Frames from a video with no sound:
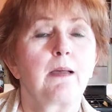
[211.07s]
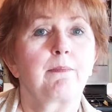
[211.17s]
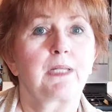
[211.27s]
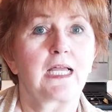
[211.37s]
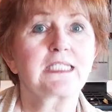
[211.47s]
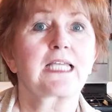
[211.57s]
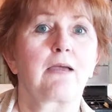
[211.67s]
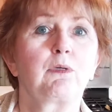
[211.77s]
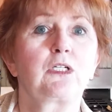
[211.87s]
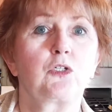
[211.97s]
Plus,
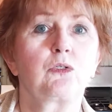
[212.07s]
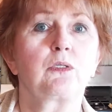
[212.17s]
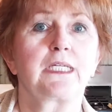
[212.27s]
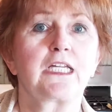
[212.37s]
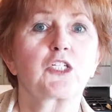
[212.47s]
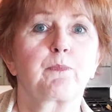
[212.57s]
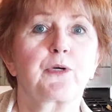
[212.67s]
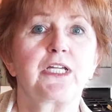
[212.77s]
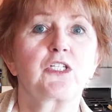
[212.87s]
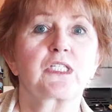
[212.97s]
I would Google each breed